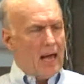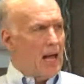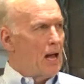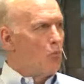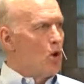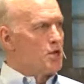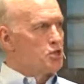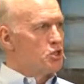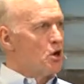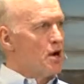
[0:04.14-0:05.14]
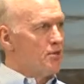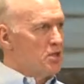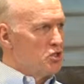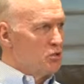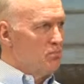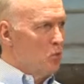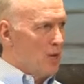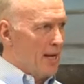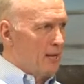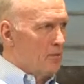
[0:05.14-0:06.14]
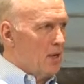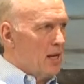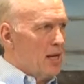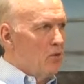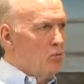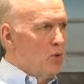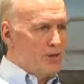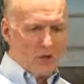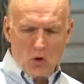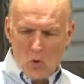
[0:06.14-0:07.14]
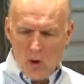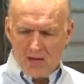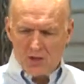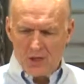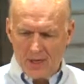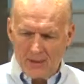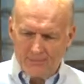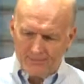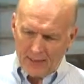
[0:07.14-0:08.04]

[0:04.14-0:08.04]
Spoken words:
I want to start this morning with a question,